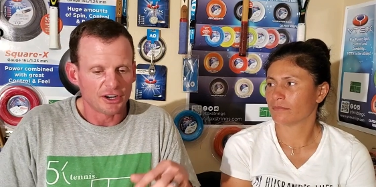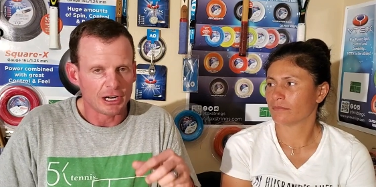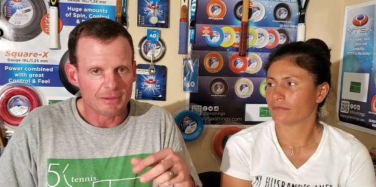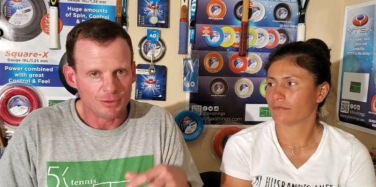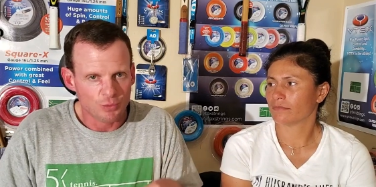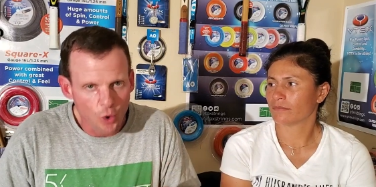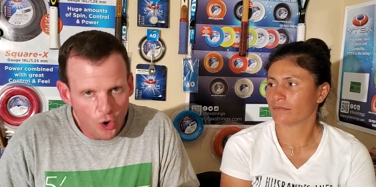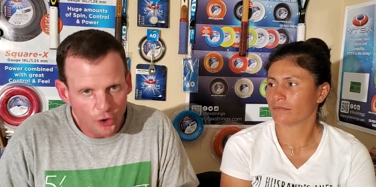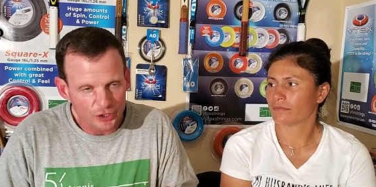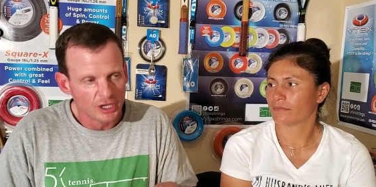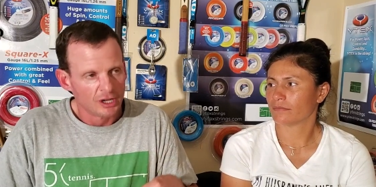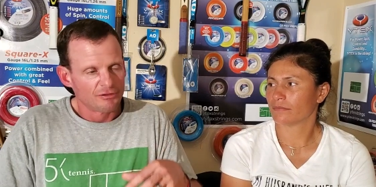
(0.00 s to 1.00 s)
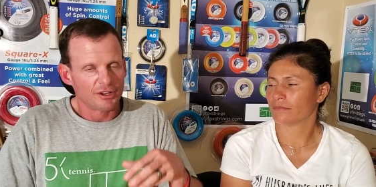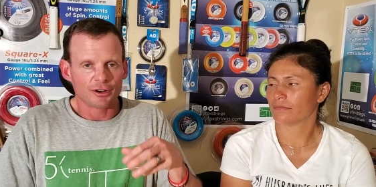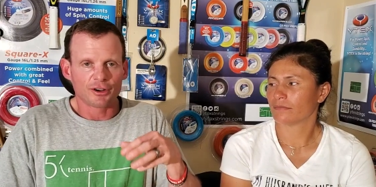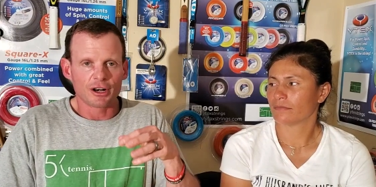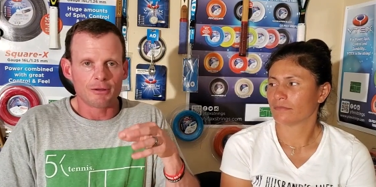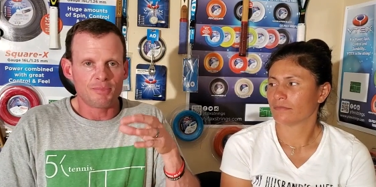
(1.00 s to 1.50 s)
Speaker 1: They're going to be worked.
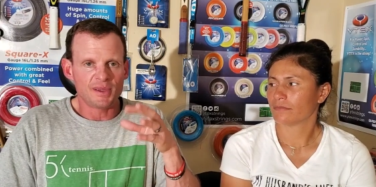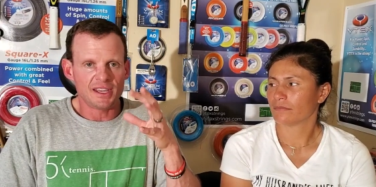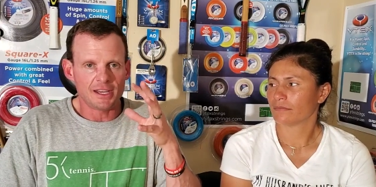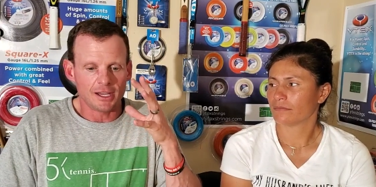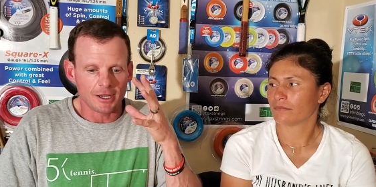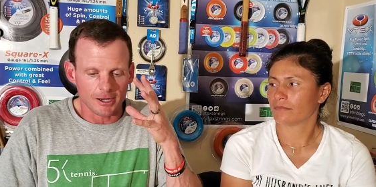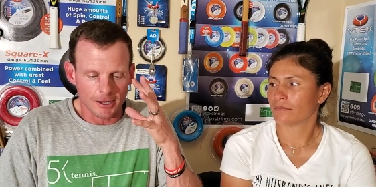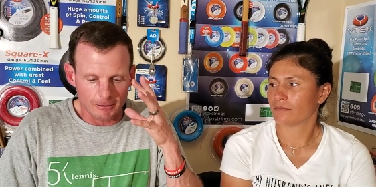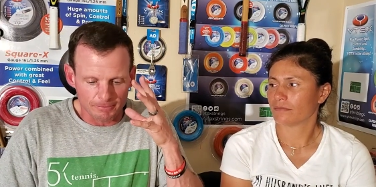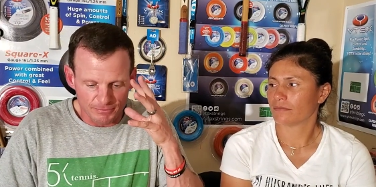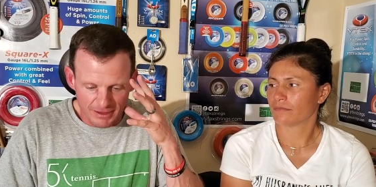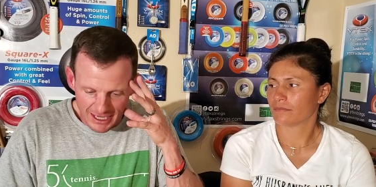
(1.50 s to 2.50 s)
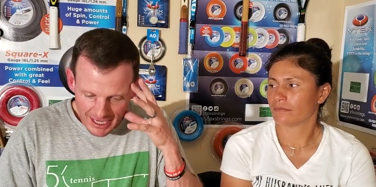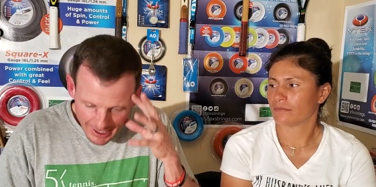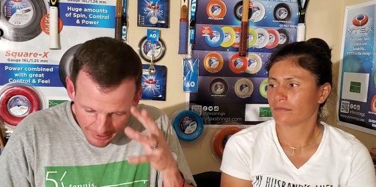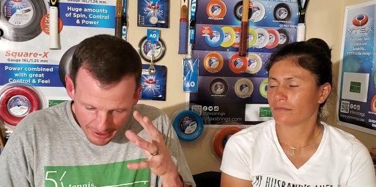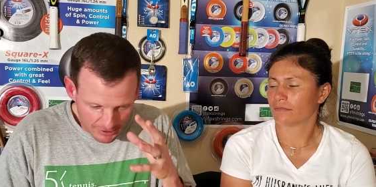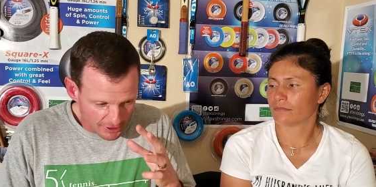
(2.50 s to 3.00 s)
They're going to be um,
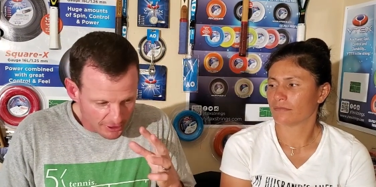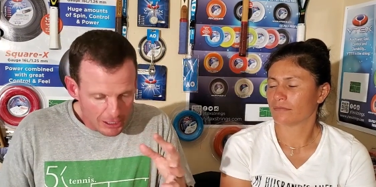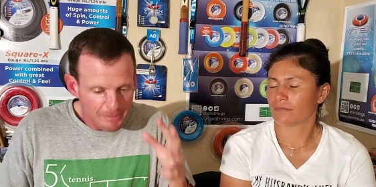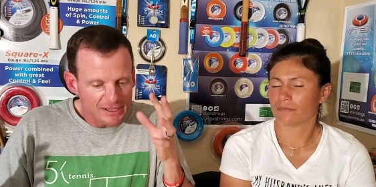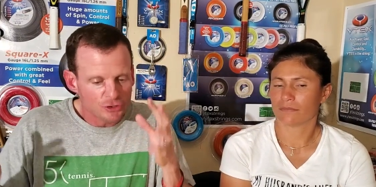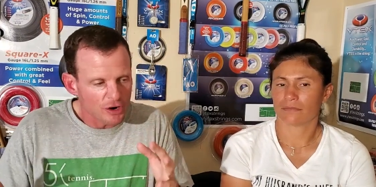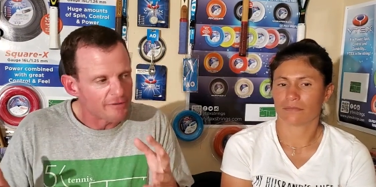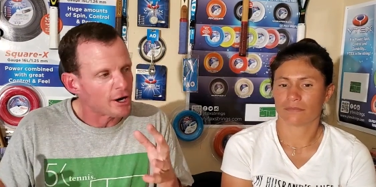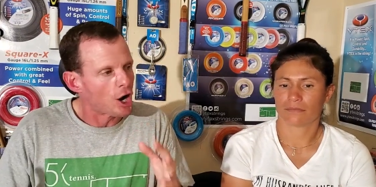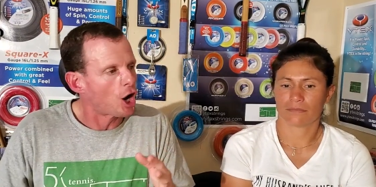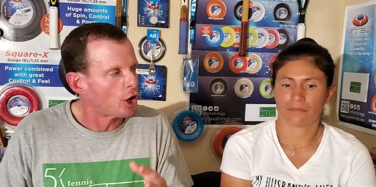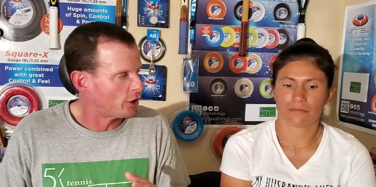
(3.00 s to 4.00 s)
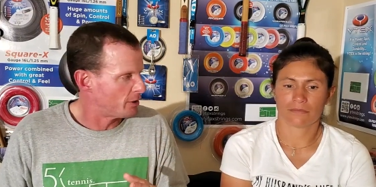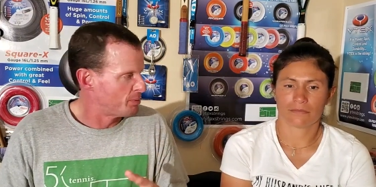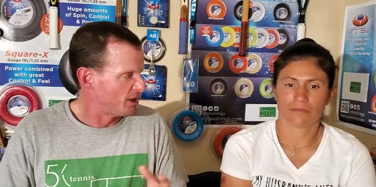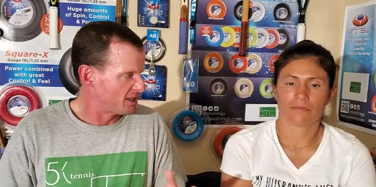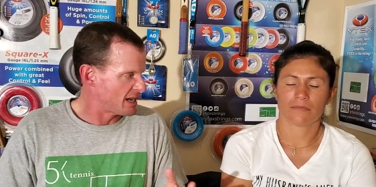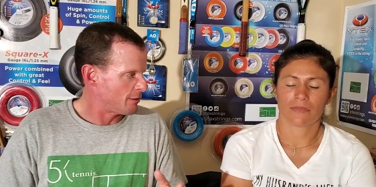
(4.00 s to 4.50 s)
they're going to be driven hard.
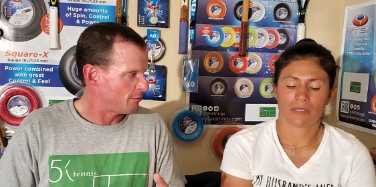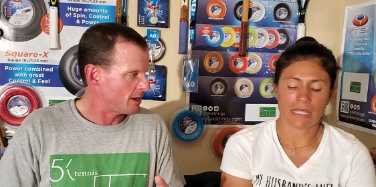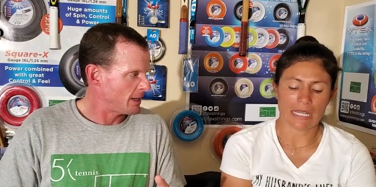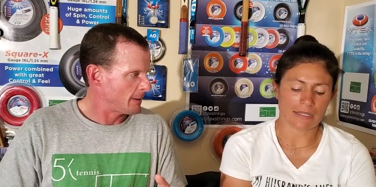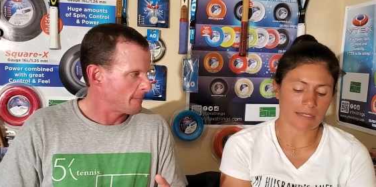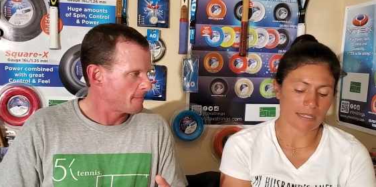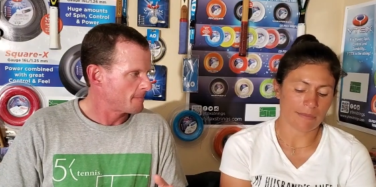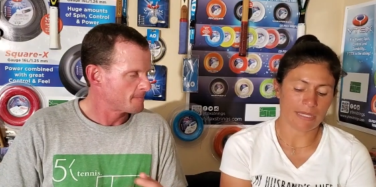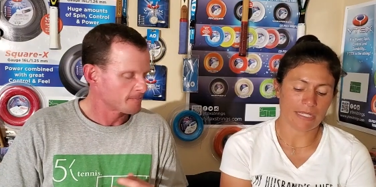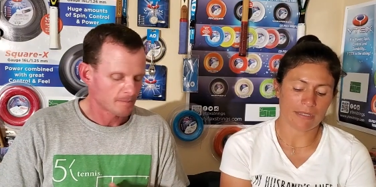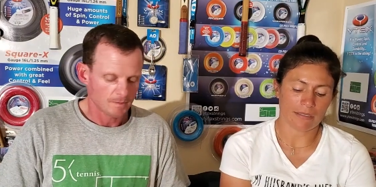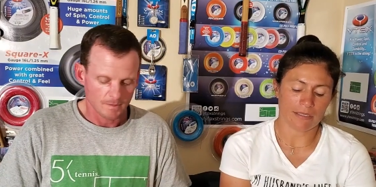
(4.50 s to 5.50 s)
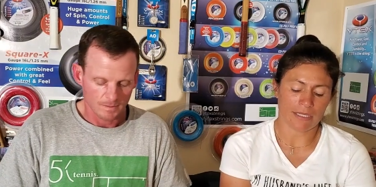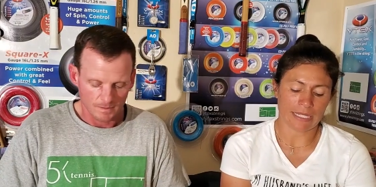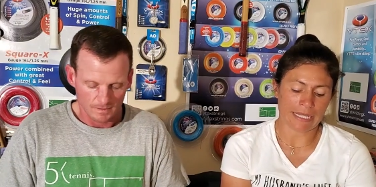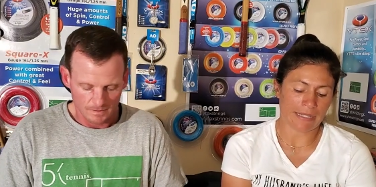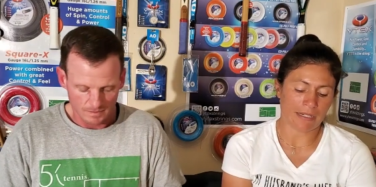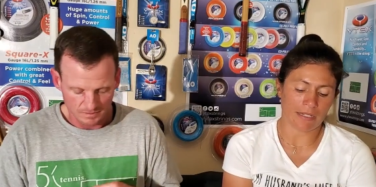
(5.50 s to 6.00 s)
Put it that way.
Speaker 2: Yes, I mean
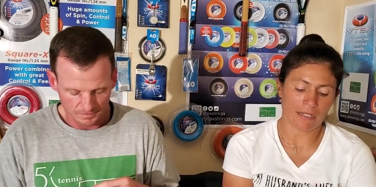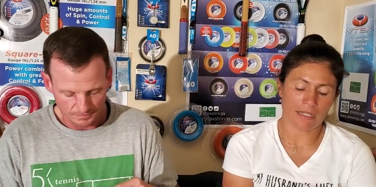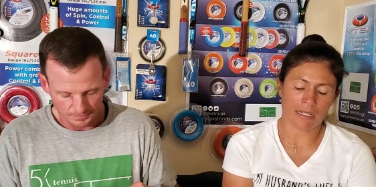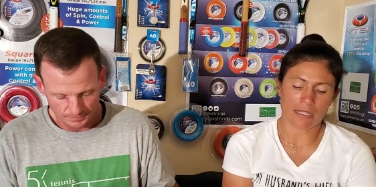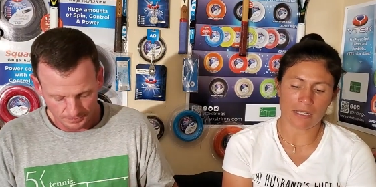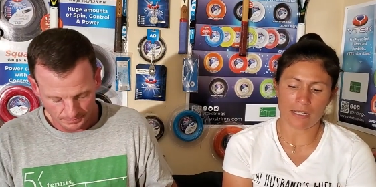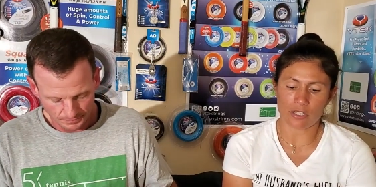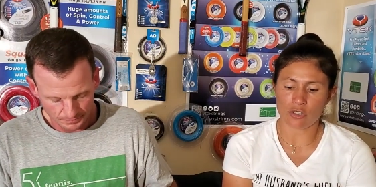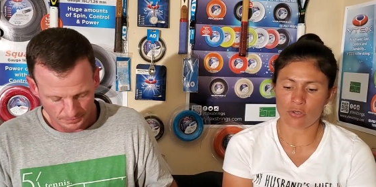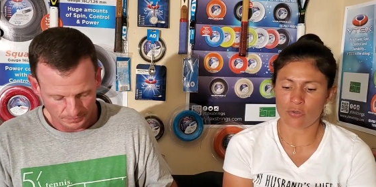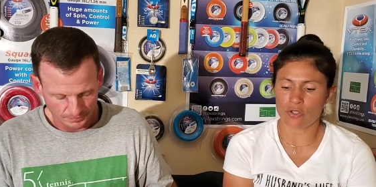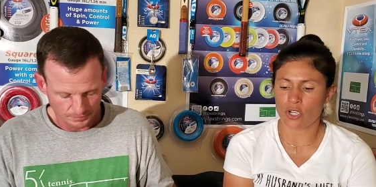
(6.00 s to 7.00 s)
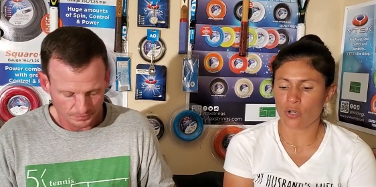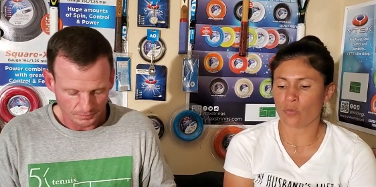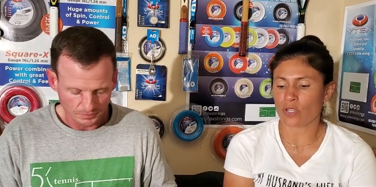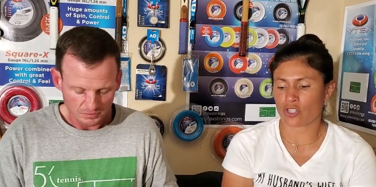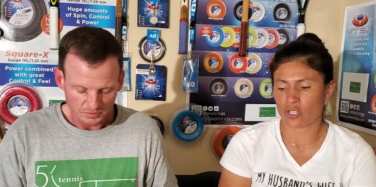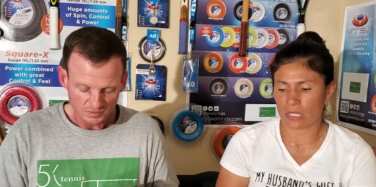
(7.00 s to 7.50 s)
again, you know
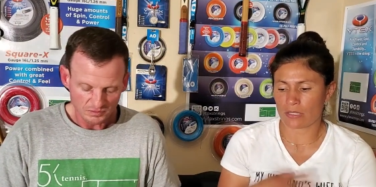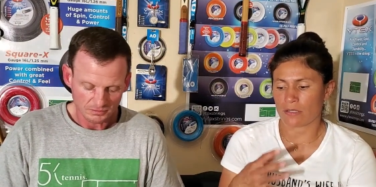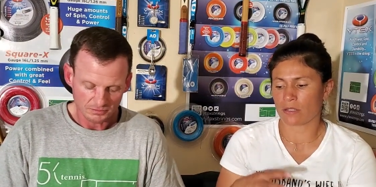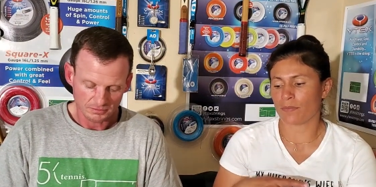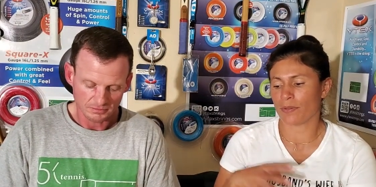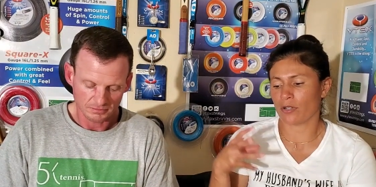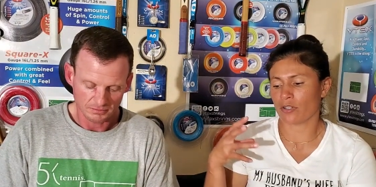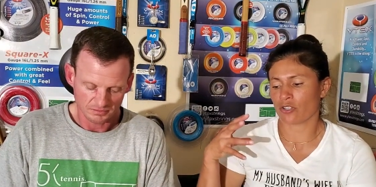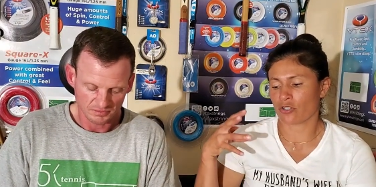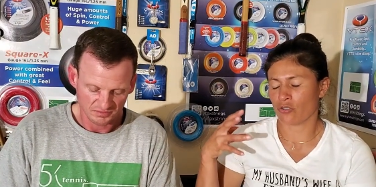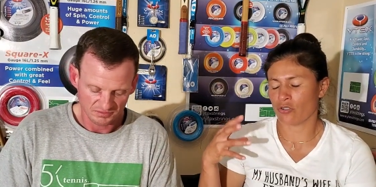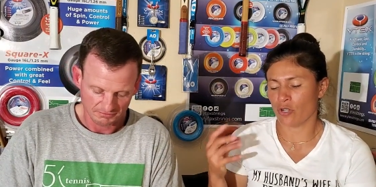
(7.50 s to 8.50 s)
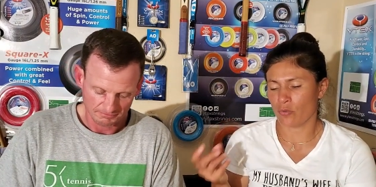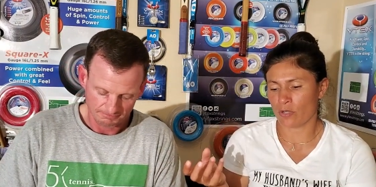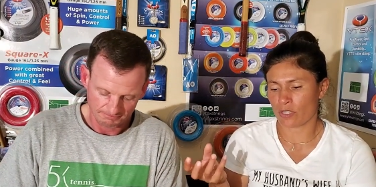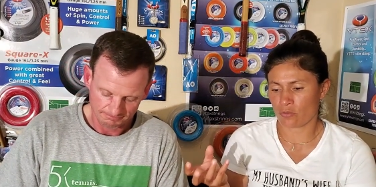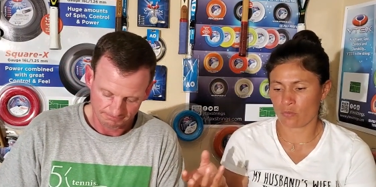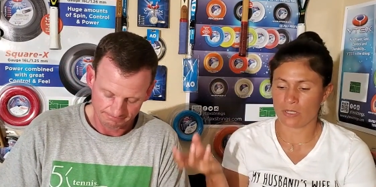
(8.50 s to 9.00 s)
which kids to push. You know
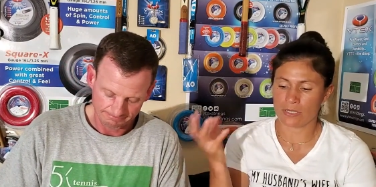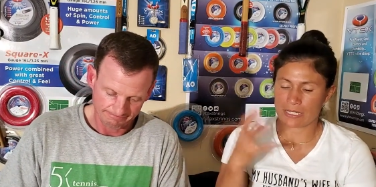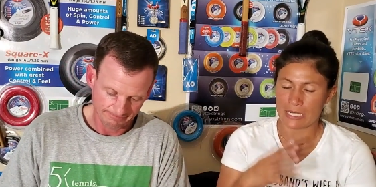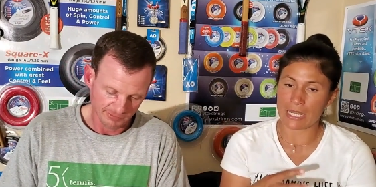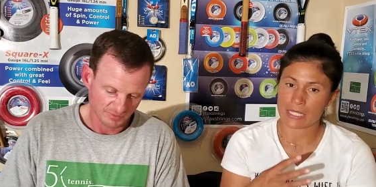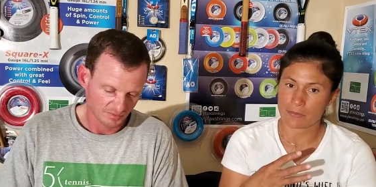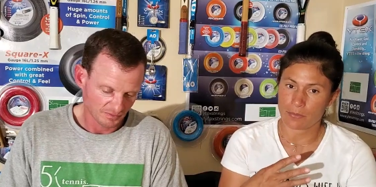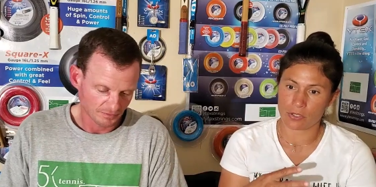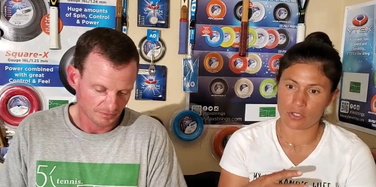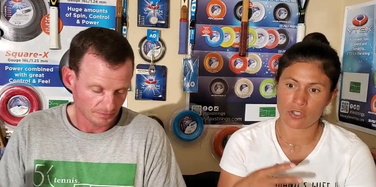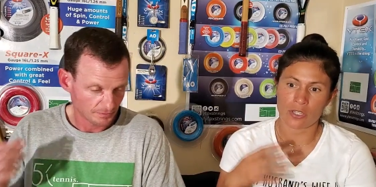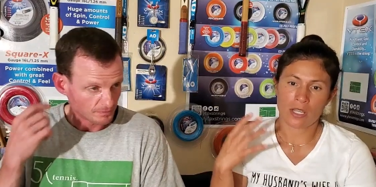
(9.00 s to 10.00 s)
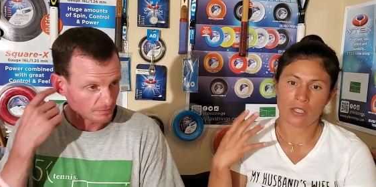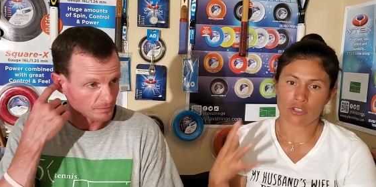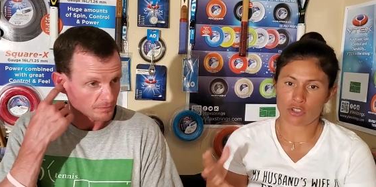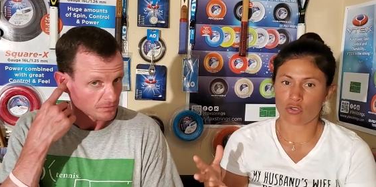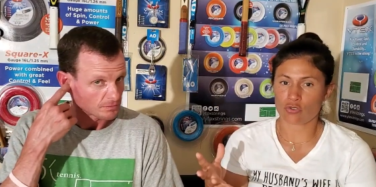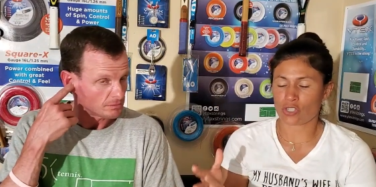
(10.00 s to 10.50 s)
which ones not to push.
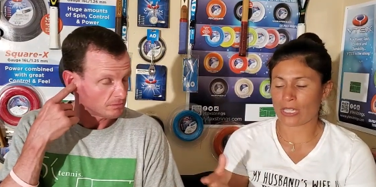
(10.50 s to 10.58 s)
The true